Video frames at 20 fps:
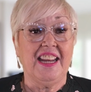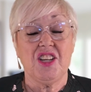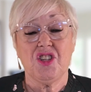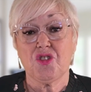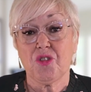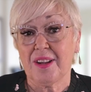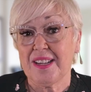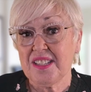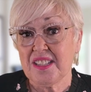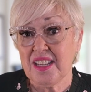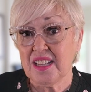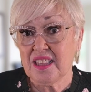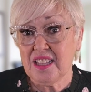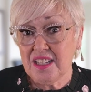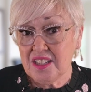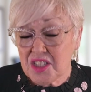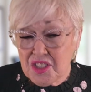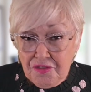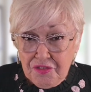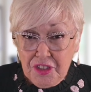in addressing
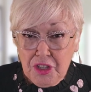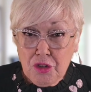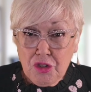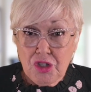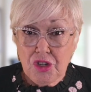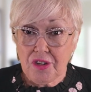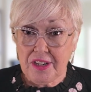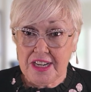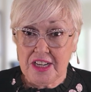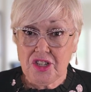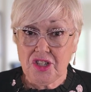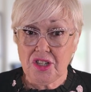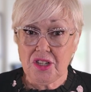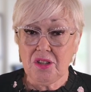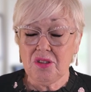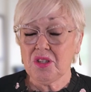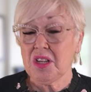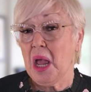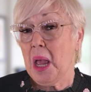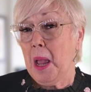these future
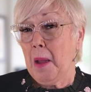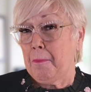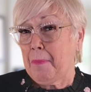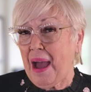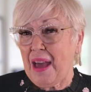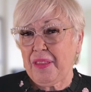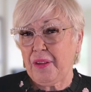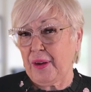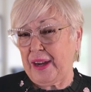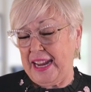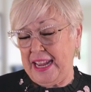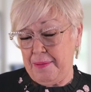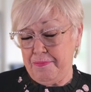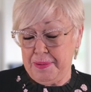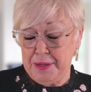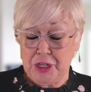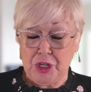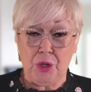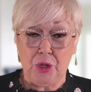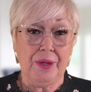issues by their
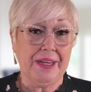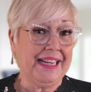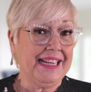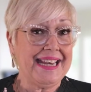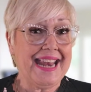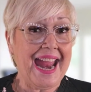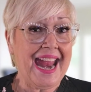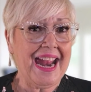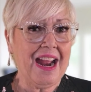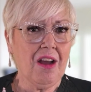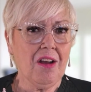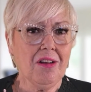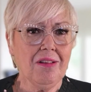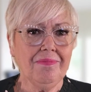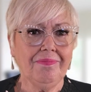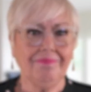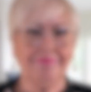ambiguity now?